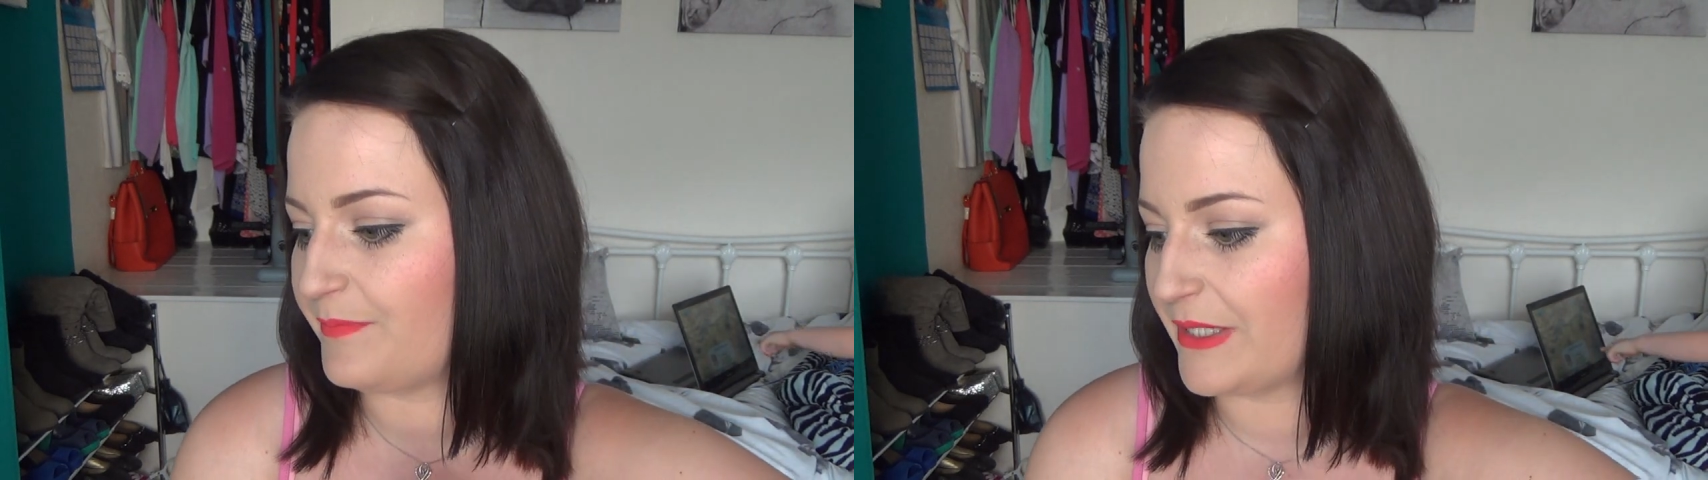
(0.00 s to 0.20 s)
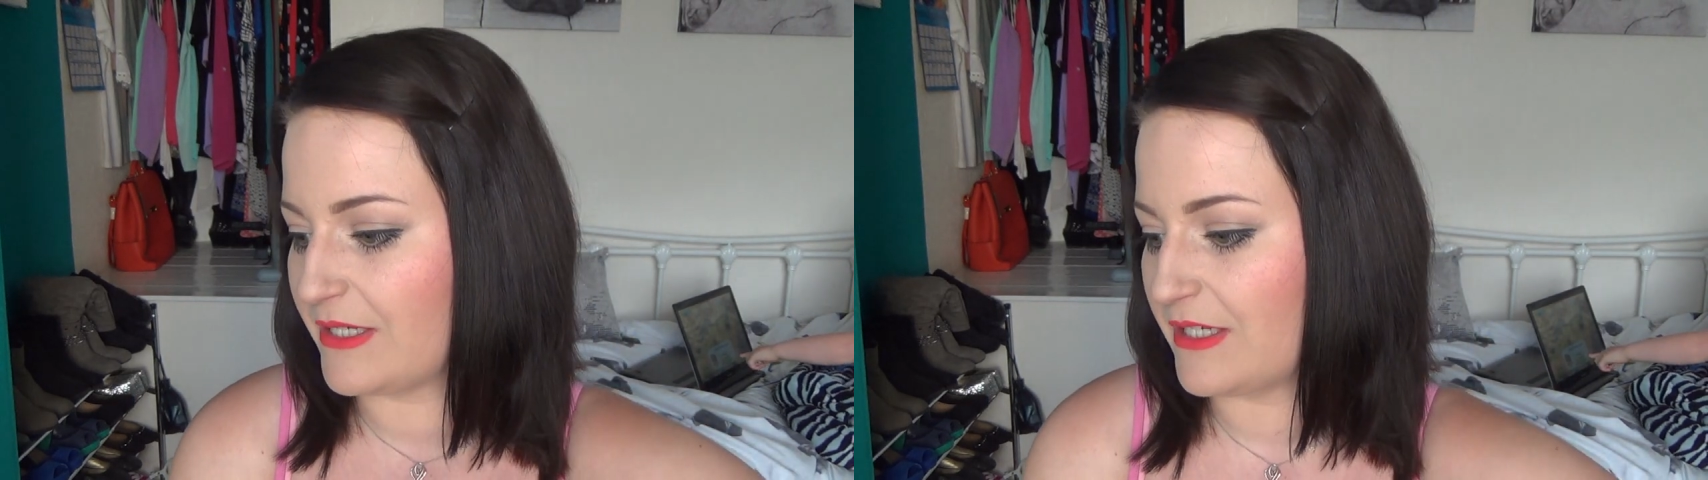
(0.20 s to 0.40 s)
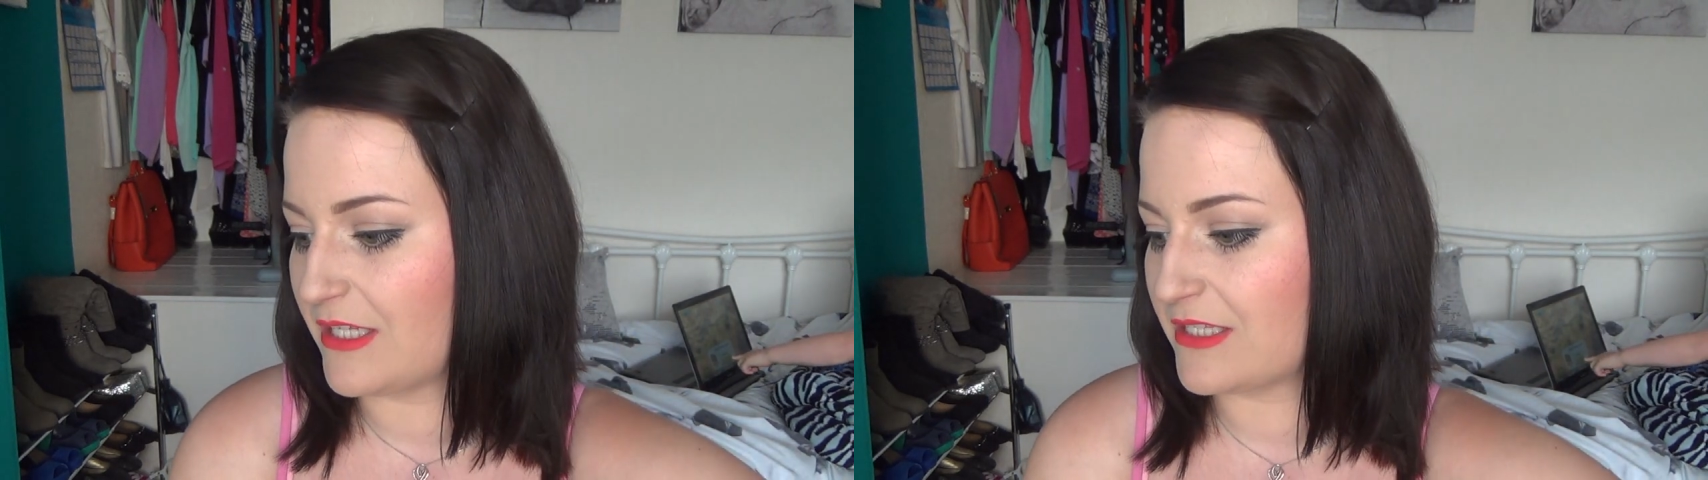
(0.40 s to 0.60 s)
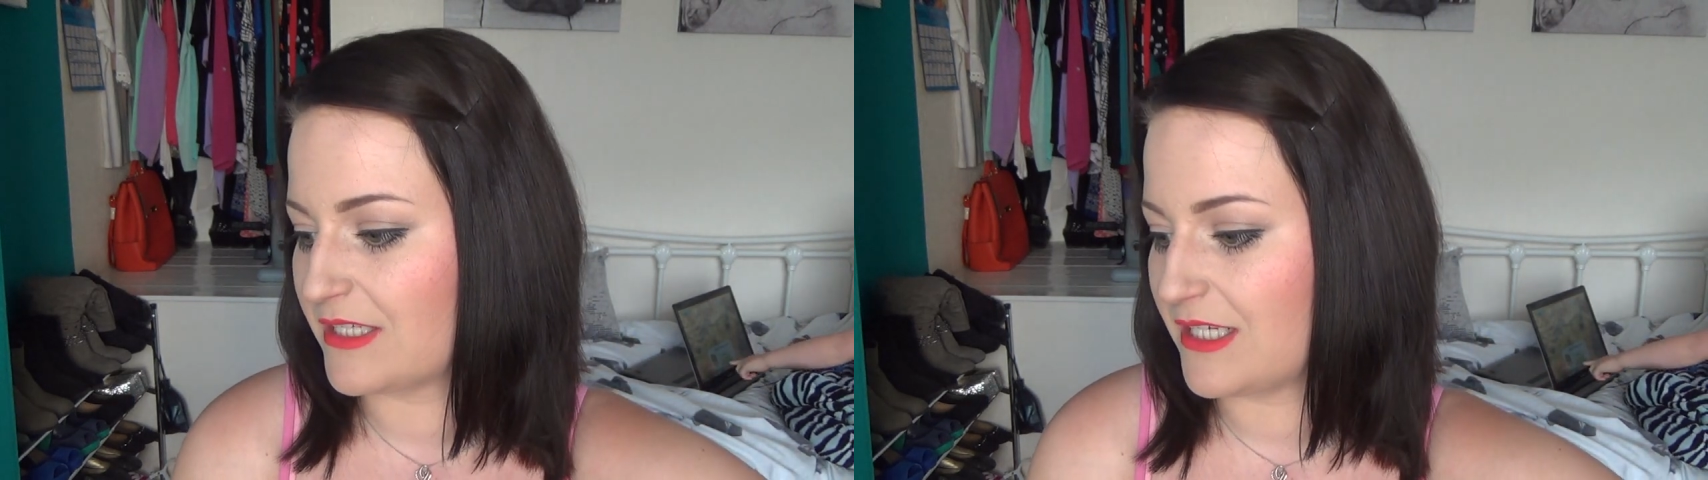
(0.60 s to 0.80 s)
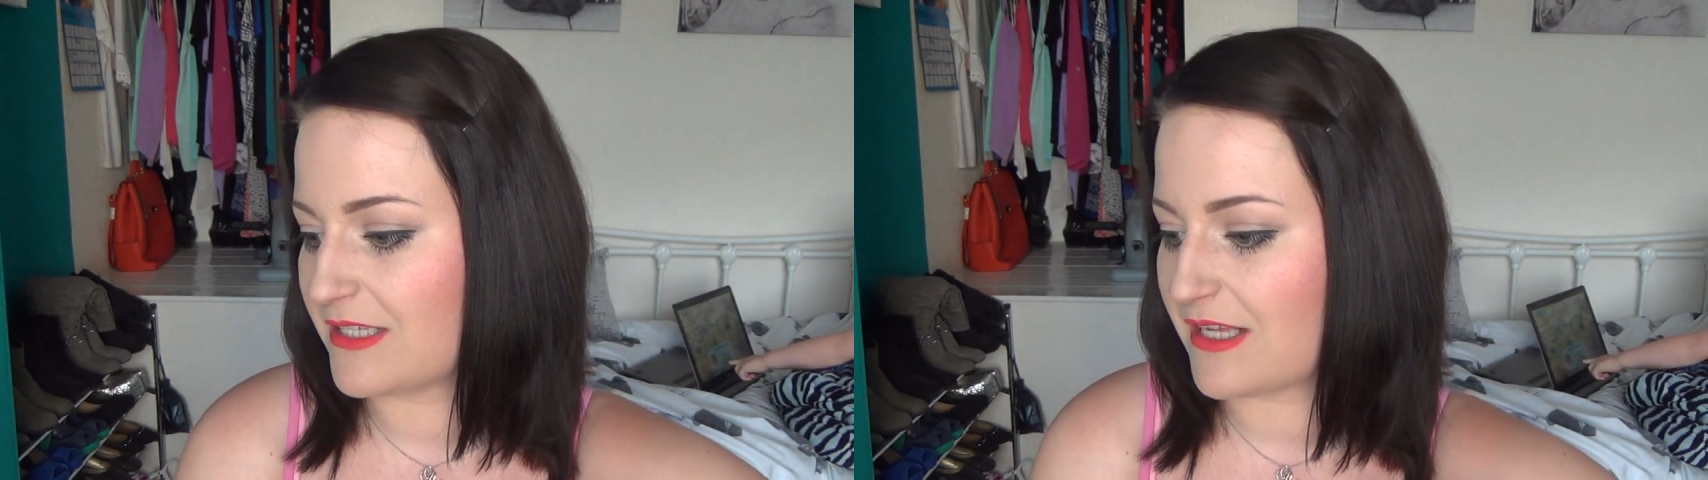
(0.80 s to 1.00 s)

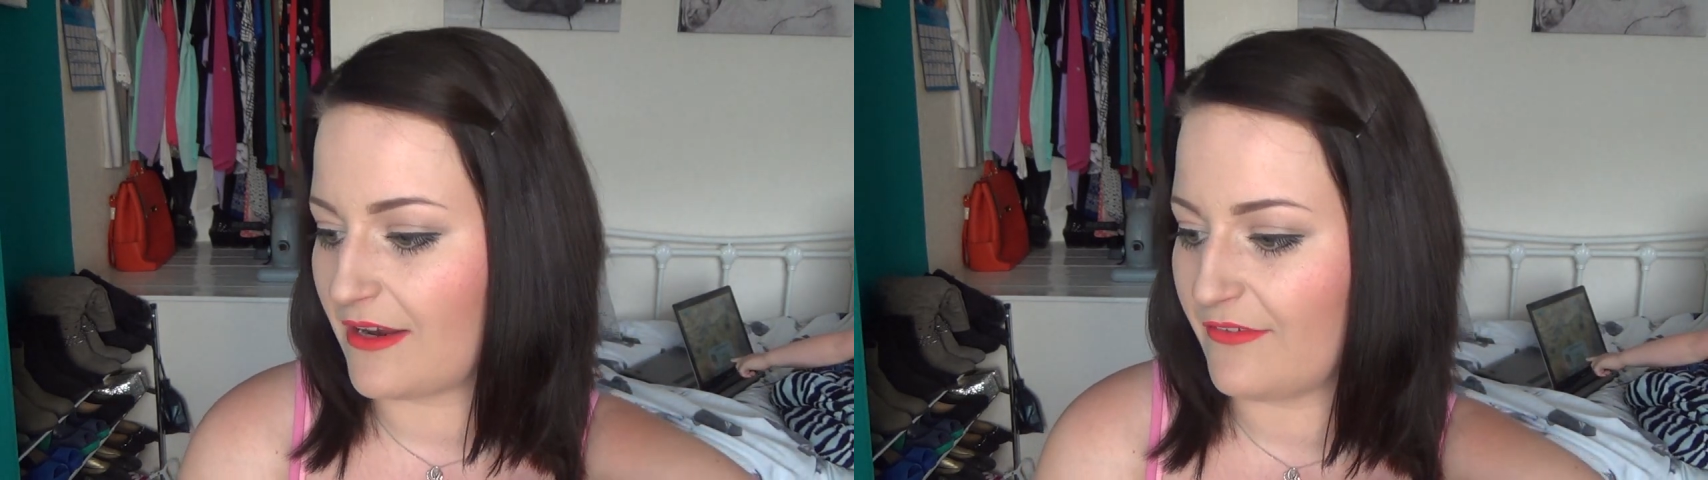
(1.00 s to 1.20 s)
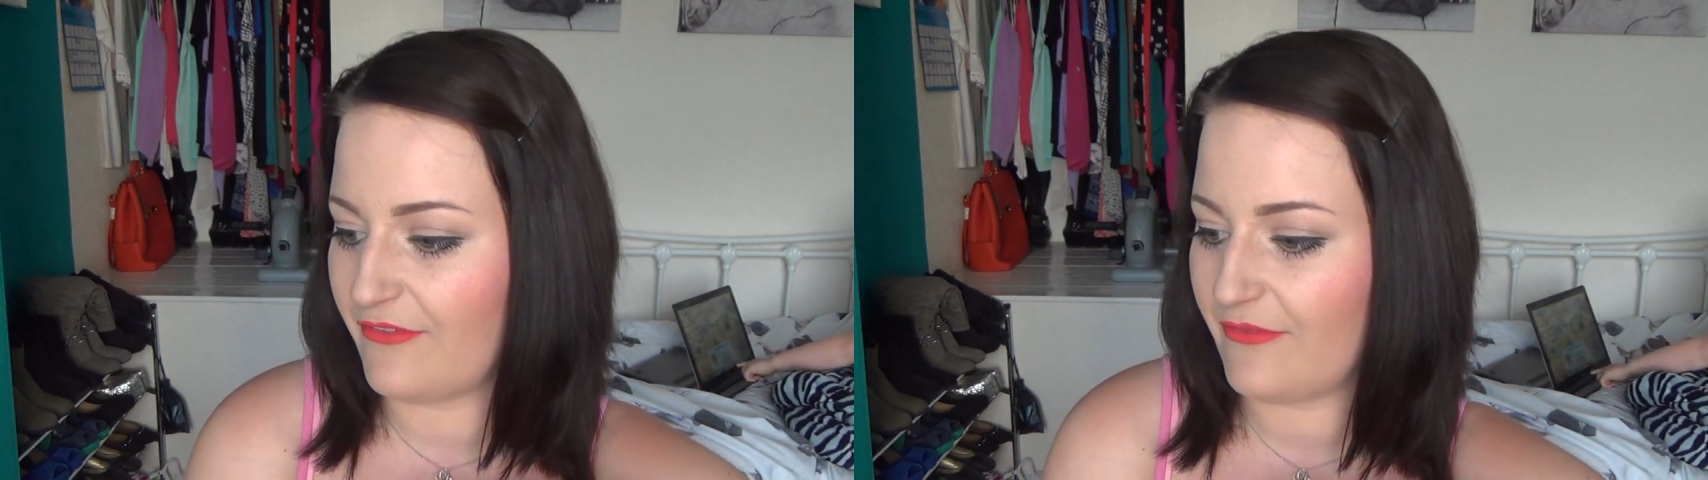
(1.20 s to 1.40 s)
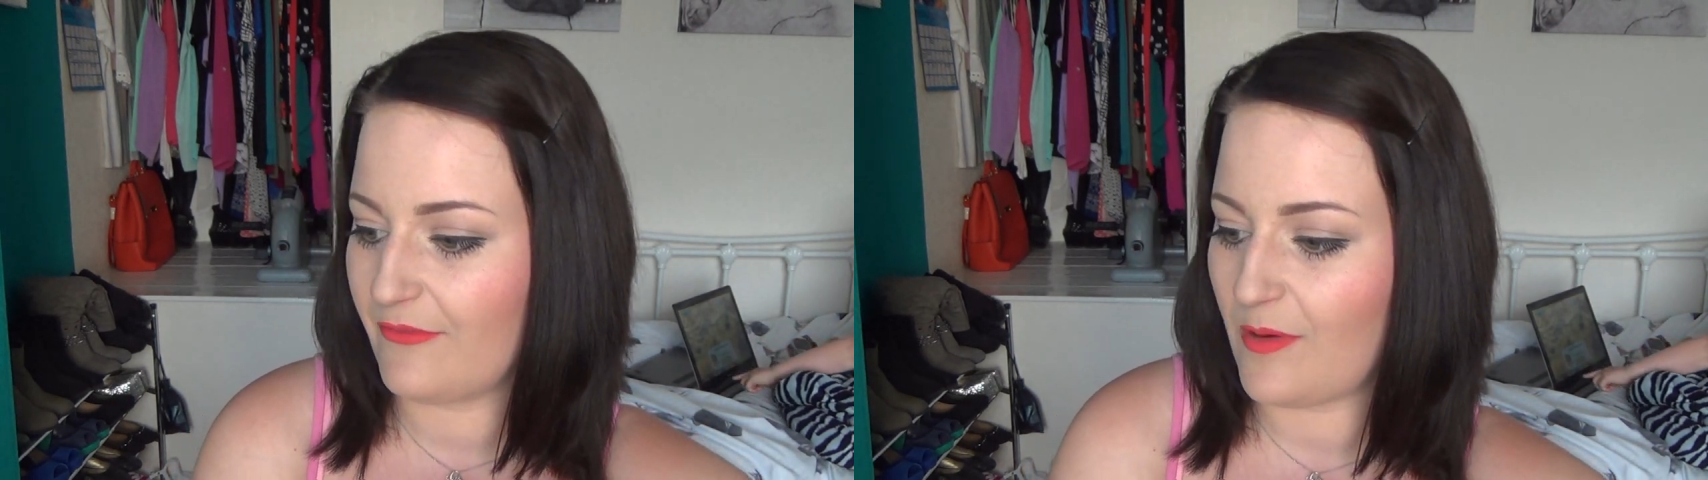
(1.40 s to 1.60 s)
because instead of